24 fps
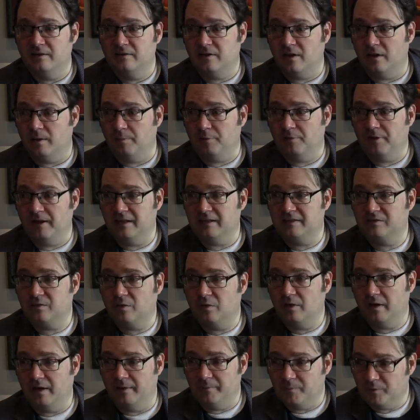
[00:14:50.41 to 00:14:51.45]
to the place
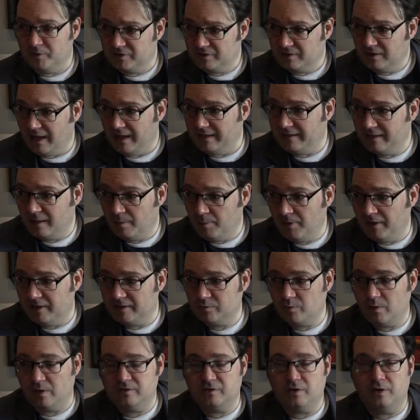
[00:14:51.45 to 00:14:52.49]
and was led to the
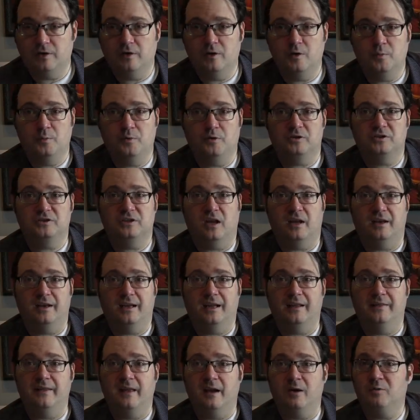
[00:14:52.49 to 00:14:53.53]
place where I was going to do book
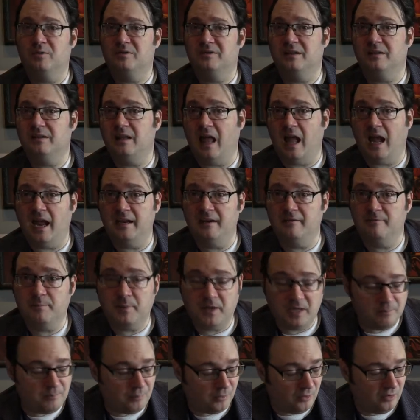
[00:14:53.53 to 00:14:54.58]
signing. And there was a line of
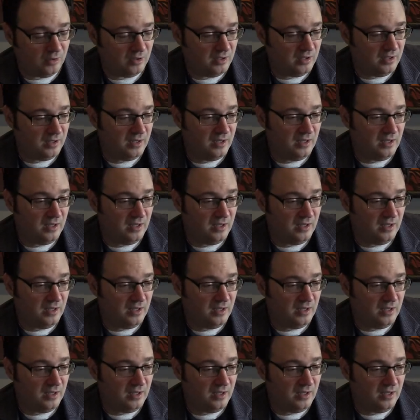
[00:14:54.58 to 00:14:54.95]
people